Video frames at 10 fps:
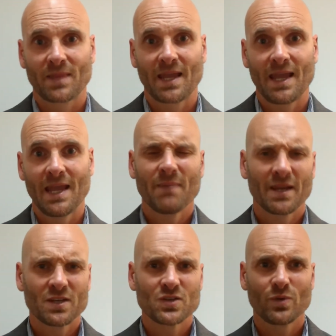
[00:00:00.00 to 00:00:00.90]
and make
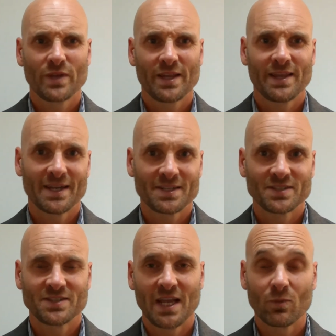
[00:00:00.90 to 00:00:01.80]
sure that they
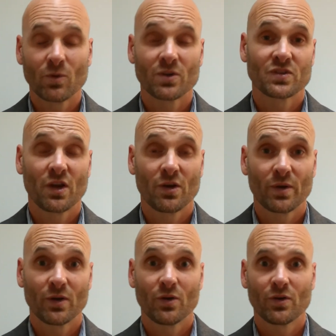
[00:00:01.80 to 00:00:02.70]
understand what is going
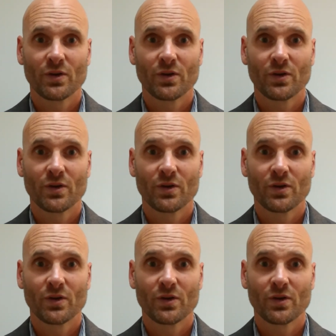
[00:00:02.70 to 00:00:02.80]
on,